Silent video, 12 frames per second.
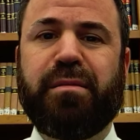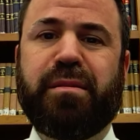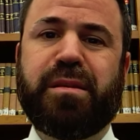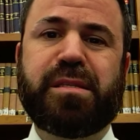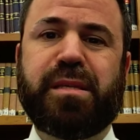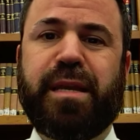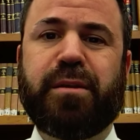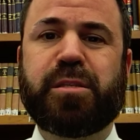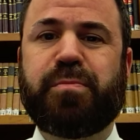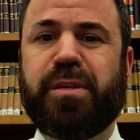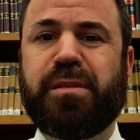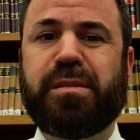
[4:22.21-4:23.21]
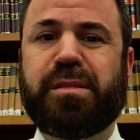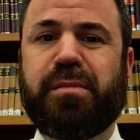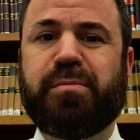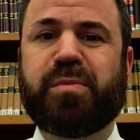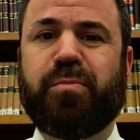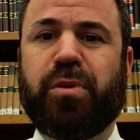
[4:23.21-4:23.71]
this announcement
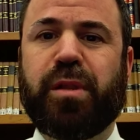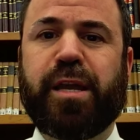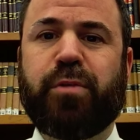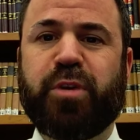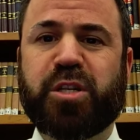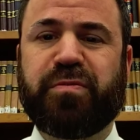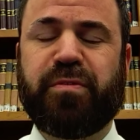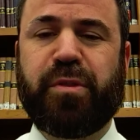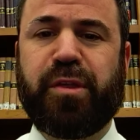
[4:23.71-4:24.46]
seems more like wishful